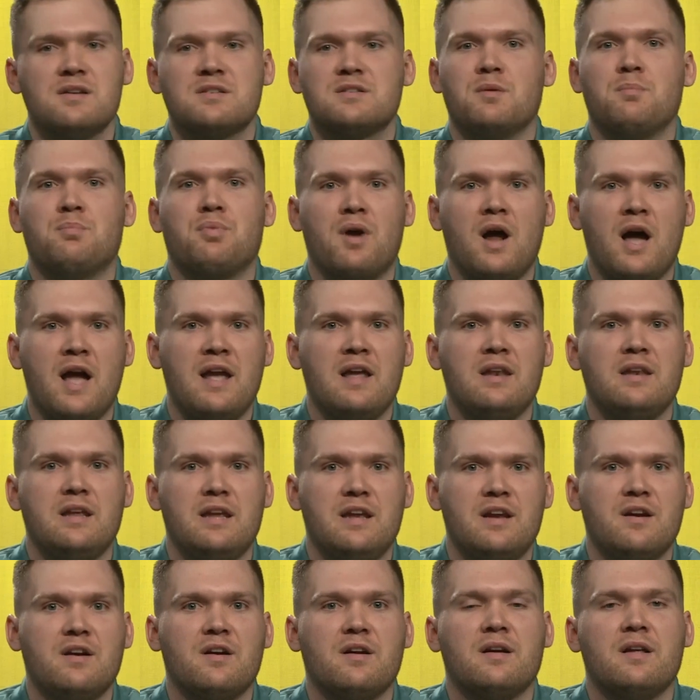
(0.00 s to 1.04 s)
So Brian
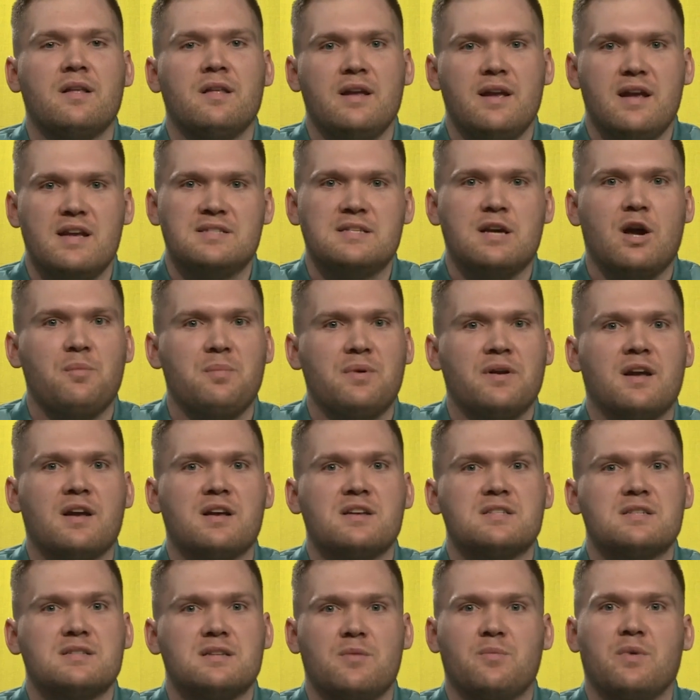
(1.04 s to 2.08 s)
here is helping
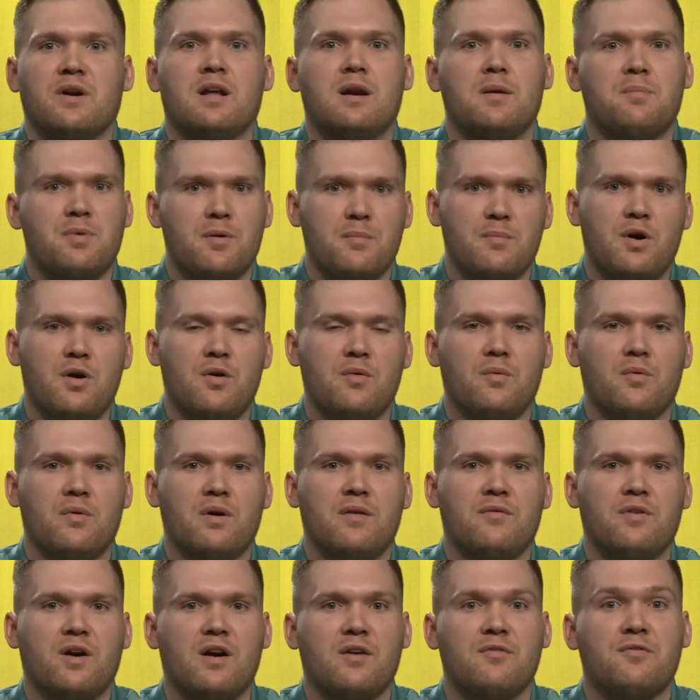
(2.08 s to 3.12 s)
us, and we're going to promote
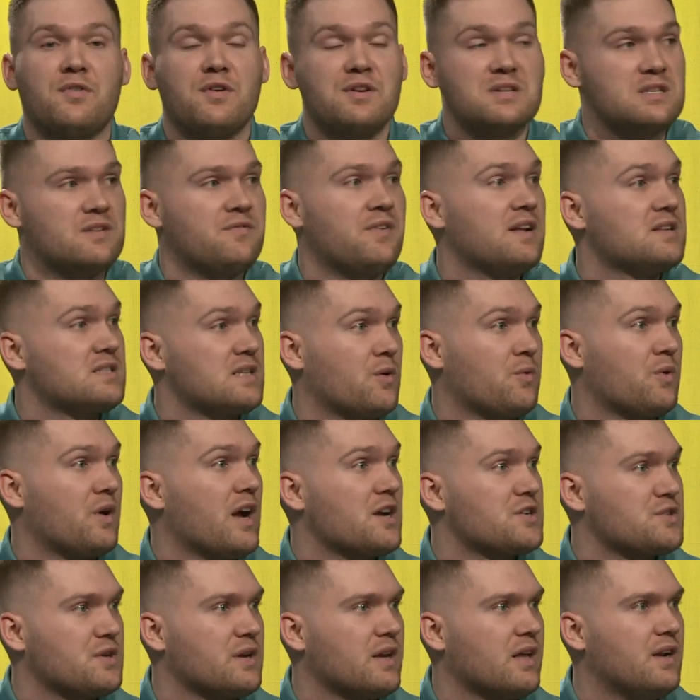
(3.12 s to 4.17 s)
one of our first events that we're
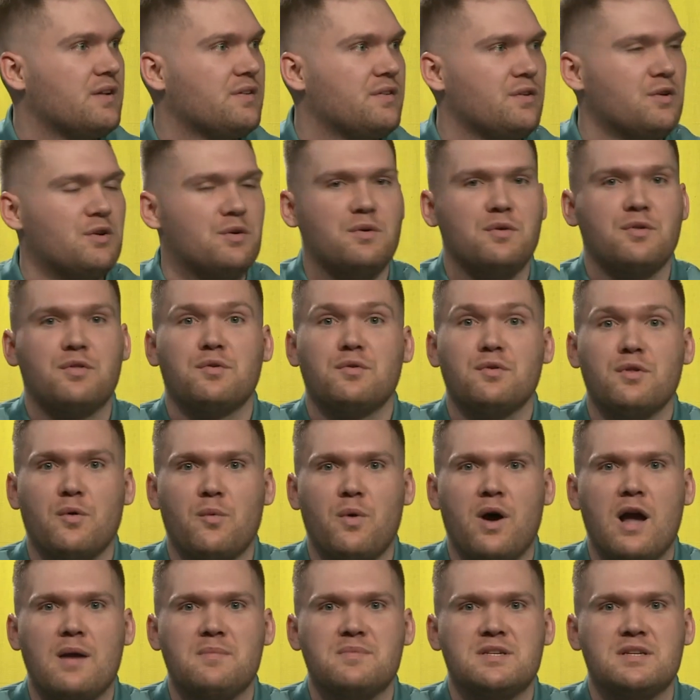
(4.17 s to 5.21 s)
actually going to do through the
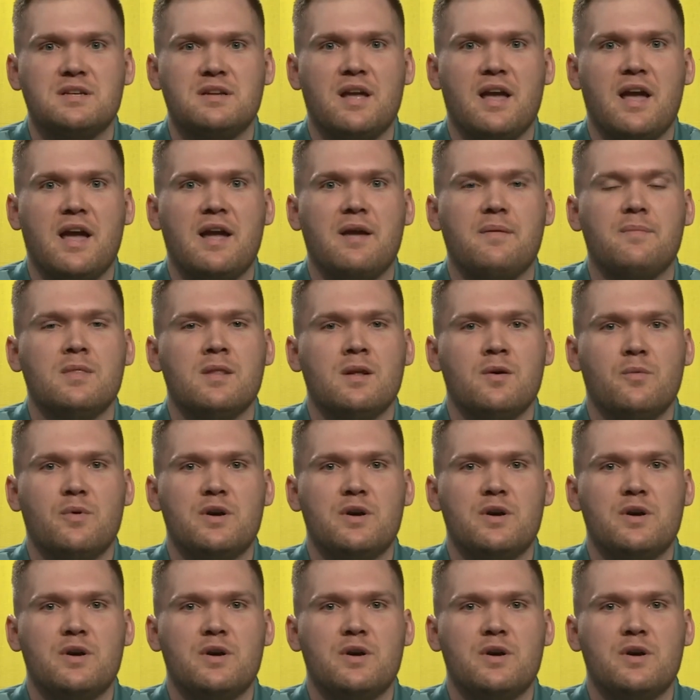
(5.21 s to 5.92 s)
YMCA,